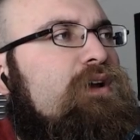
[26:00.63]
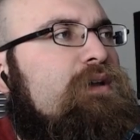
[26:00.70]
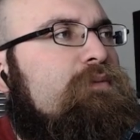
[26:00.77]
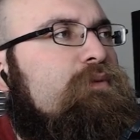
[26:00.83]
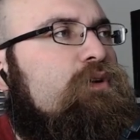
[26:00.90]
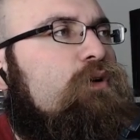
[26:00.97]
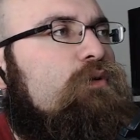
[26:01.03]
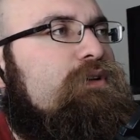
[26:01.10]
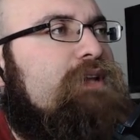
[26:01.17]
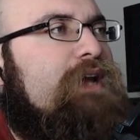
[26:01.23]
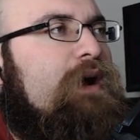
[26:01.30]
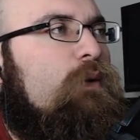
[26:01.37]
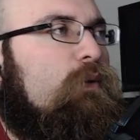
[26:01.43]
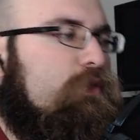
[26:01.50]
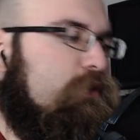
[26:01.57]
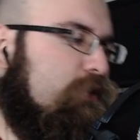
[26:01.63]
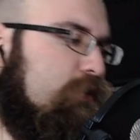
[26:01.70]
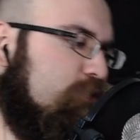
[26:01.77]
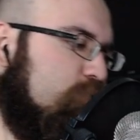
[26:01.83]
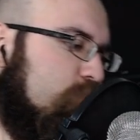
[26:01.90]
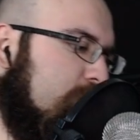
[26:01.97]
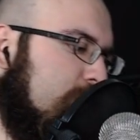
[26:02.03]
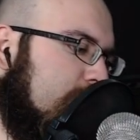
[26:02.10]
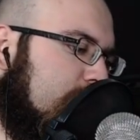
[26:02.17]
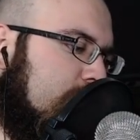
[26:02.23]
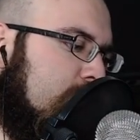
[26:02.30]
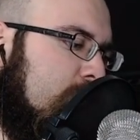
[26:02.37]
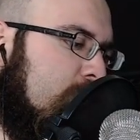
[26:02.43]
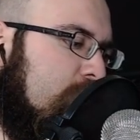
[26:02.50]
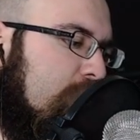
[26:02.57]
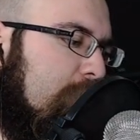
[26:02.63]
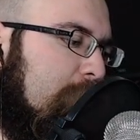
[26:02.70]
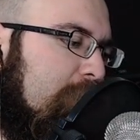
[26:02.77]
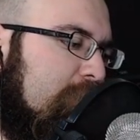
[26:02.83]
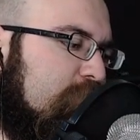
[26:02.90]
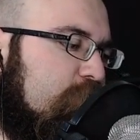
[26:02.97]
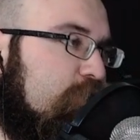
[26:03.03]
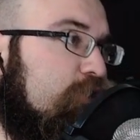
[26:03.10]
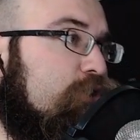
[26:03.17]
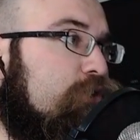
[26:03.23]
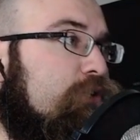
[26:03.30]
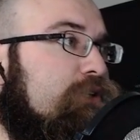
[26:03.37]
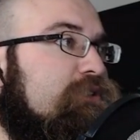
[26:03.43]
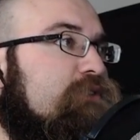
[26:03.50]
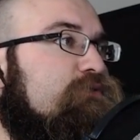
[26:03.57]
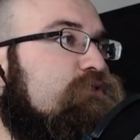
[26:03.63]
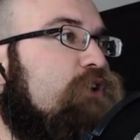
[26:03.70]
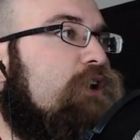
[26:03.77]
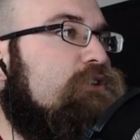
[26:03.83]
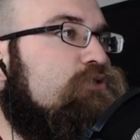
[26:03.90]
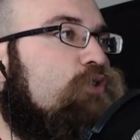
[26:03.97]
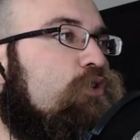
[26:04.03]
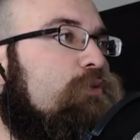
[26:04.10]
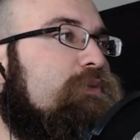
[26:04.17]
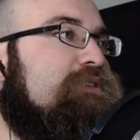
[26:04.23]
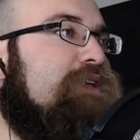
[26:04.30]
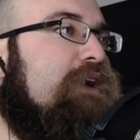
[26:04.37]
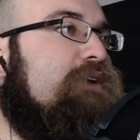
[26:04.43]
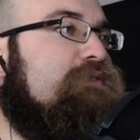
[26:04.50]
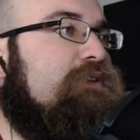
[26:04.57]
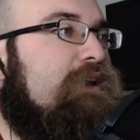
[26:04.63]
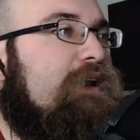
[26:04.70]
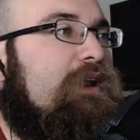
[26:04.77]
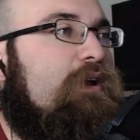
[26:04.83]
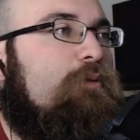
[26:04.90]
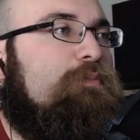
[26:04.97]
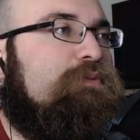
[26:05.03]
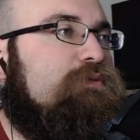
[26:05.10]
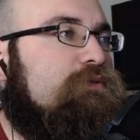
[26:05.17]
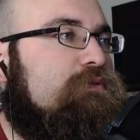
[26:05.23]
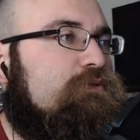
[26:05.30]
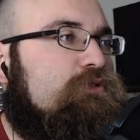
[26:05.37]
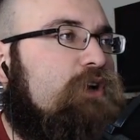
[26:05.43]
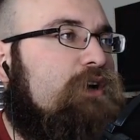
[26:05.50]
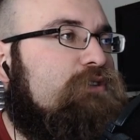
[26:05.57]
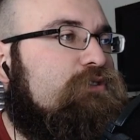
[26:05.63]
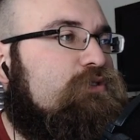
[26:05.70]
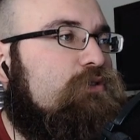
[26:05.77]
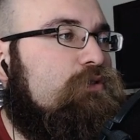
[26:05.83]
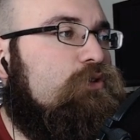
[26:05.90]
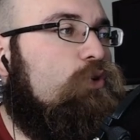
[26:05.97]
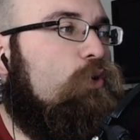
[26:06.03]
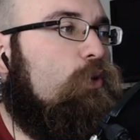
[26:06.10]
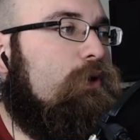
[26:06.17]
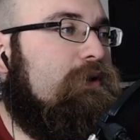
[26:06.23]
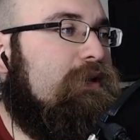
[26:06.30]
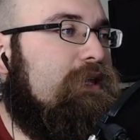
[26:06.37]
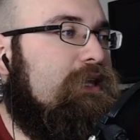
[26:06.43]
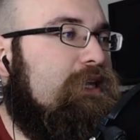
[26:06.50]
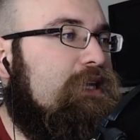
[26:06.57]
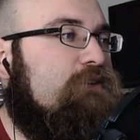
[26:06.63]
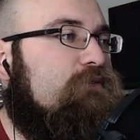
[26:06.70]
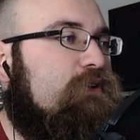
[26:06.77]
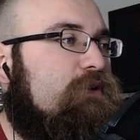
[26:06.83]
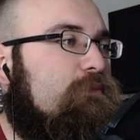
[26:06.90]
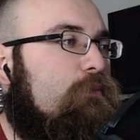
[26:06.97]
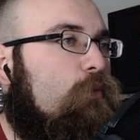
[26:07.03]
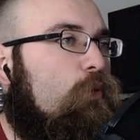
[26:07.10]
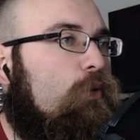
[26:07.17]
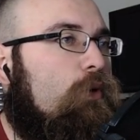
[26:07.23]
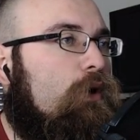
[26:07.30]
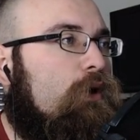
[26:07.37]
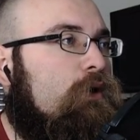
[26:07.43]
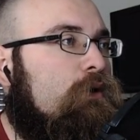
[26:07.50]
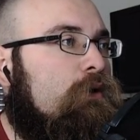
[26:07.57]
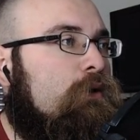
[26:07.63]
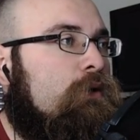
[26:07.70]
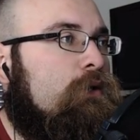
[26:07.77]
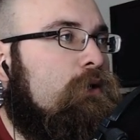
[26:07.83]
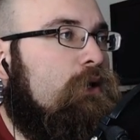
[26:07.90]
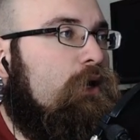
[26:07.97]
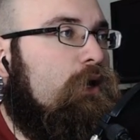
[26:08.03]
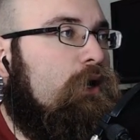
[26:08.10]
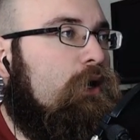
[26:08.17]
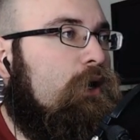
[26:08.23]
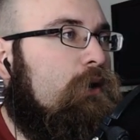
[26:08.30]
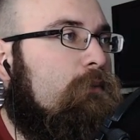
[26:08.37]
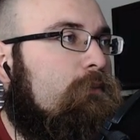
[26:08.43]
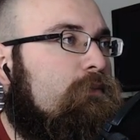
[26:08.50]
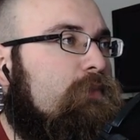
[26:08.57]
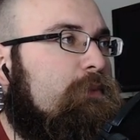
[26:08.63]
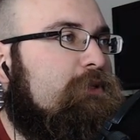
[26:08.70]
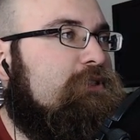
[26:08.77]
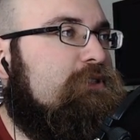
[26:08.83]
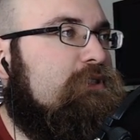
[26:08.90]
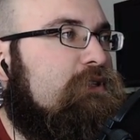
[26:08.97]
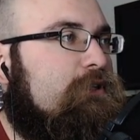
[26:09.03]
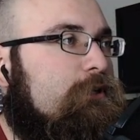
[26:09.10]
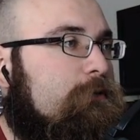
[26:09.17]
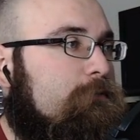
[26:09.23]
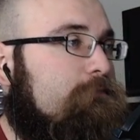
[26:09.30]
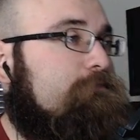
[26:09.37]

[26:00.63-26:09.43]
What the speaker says: him go down with an injury. I'm actually curious. If Josh Norman's out, then that helps Josh Gordon even more. Let me see here.